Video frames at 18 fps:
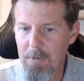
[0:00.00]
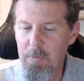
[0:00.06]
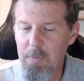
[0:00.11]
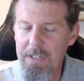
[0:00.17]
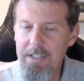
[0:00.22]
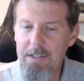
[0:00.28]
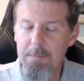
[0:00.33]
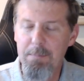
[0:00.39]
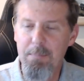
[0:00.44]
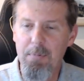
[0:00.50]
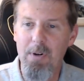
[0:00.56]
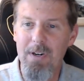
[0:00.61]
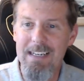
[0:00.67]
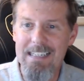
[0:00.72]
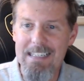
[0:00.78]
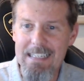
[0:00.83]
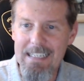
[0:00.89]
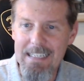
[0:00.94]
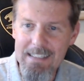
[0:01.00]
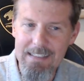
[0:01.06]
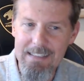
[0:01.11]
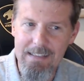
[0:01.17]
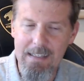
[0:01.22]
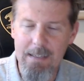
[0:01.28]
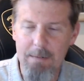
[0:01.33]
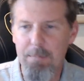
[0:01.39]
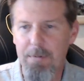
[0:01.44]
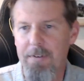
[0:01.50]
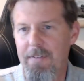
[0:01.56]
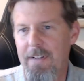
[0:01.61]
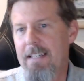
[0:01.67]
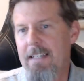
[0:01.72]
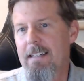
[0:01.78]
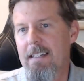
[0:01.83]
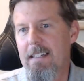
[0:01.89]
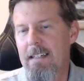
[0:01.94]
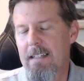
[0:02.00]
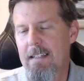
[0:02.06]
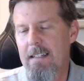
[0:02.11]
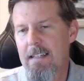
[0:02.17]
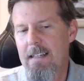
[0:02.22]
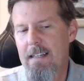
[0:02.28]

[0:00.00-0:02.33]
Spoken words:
but we could predict it and prevent it.